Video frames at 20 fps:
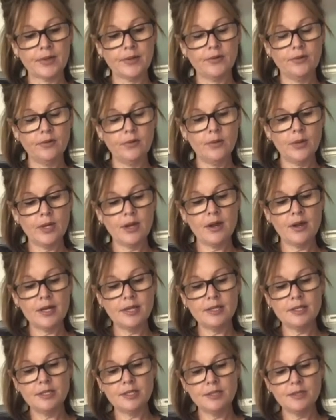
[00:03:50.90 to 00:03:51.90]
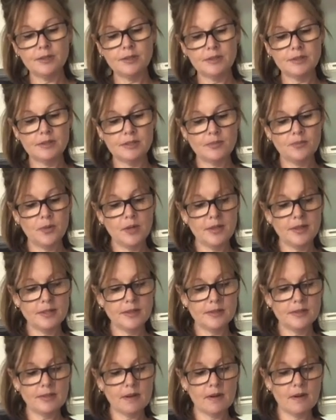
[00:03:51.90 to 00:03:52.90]
So we're going to spread
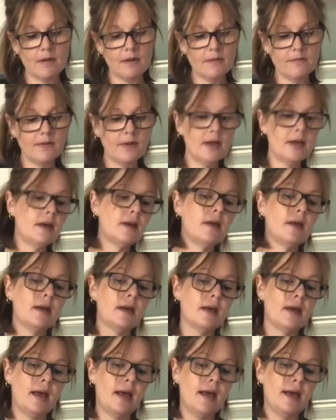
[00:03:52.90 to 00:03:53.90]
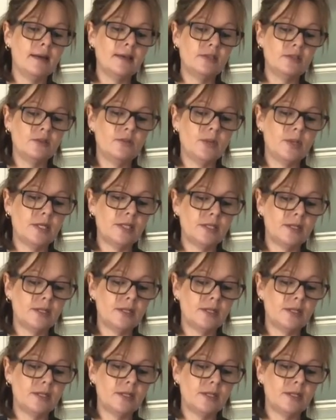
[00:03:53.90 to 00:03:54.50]
this over our sweet